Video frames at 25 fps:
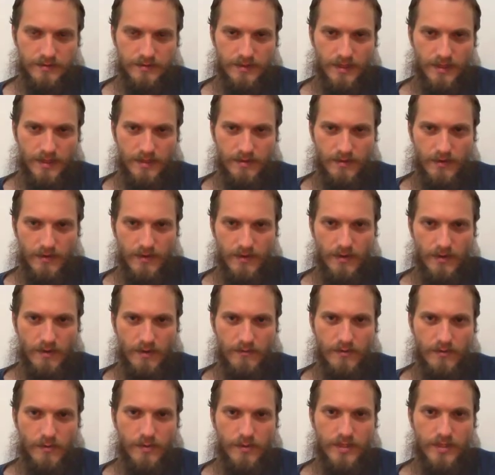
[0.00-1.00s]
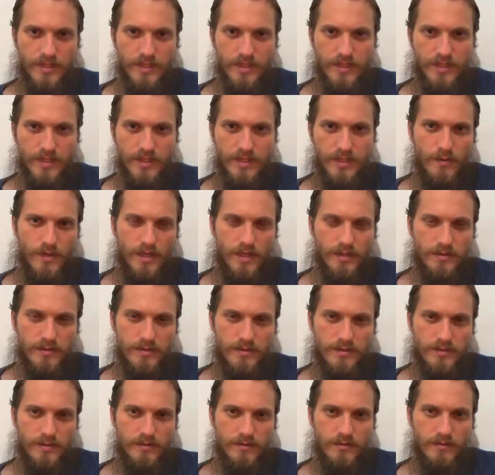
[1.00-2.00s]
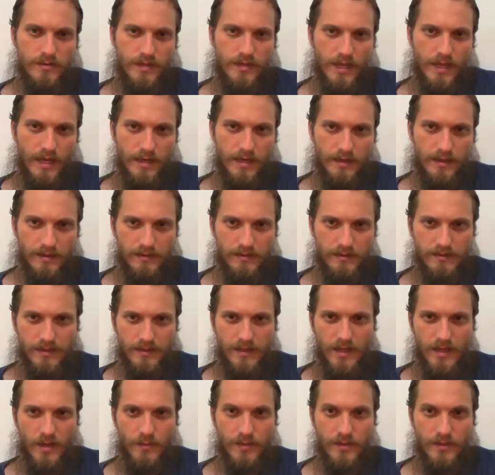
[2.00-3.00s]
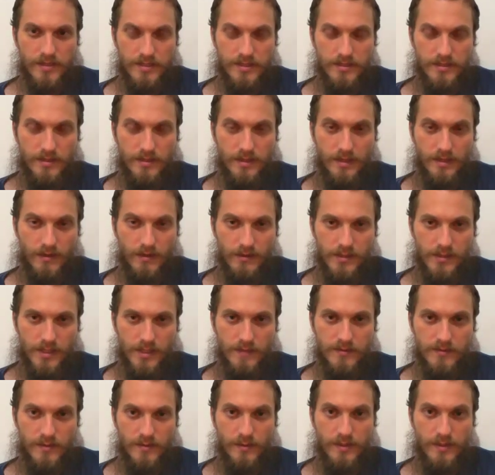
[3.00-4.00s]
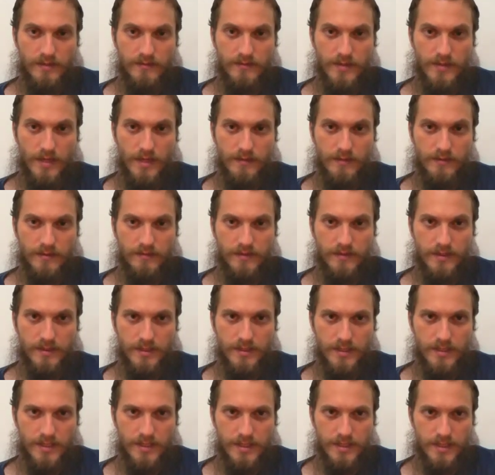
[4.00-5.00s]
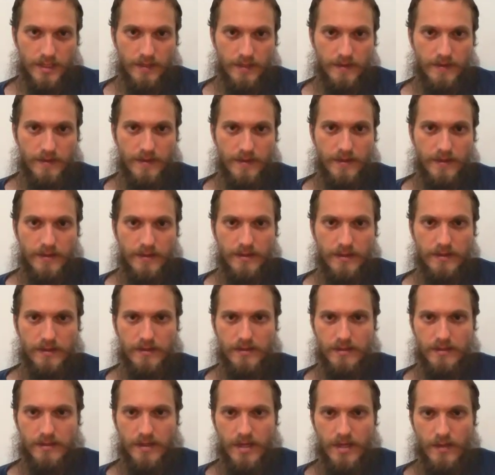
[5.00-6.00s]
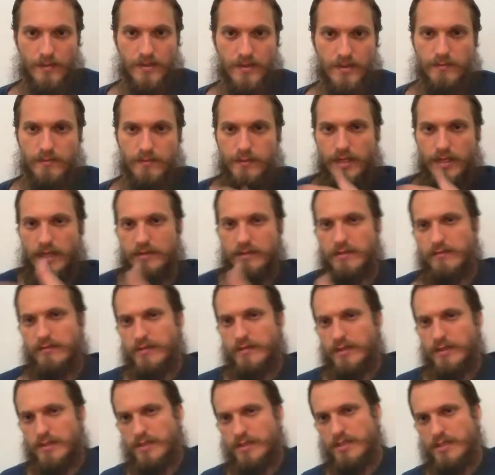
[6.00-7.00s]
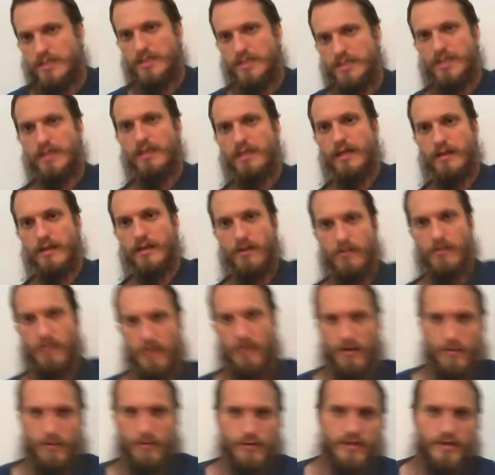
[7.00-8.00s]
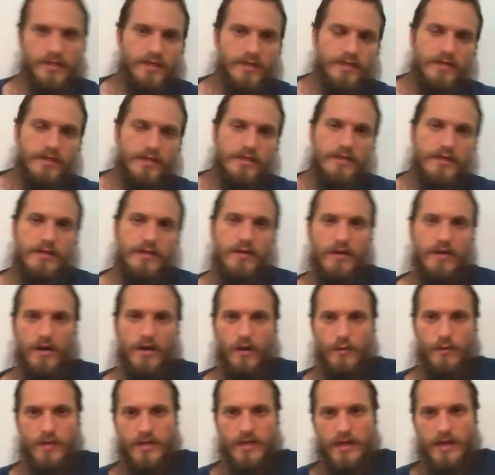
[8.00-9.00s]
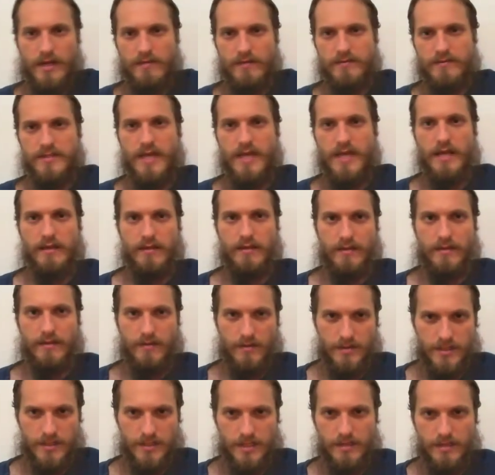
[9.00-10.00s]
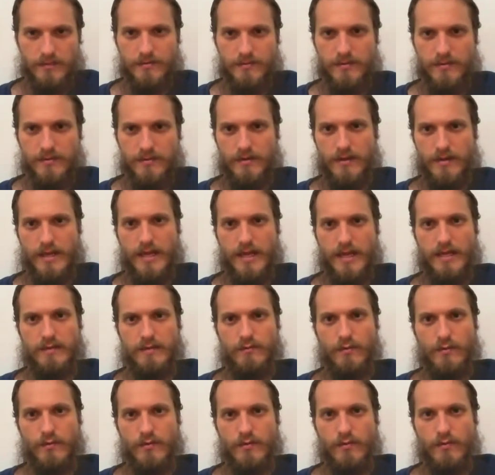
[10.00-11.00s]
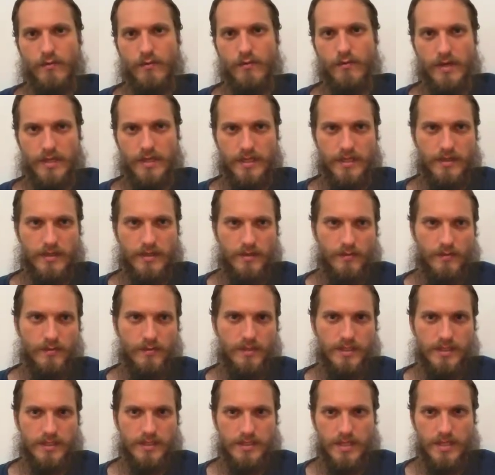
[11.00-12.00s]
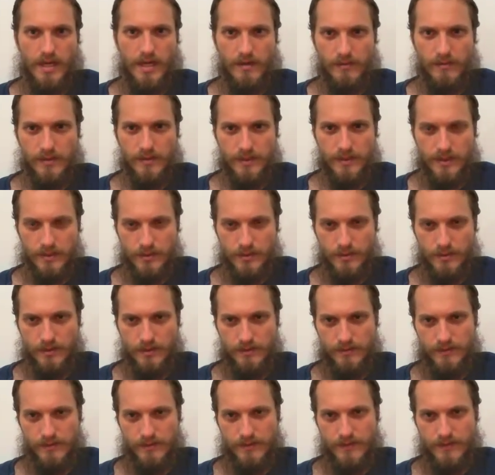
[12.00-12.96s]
And very often we need someone else to look at it and help us look at ourselves a bit objectively to see. Like, are we kind of telling ourselves in our head what we want to hear, but it's not really true.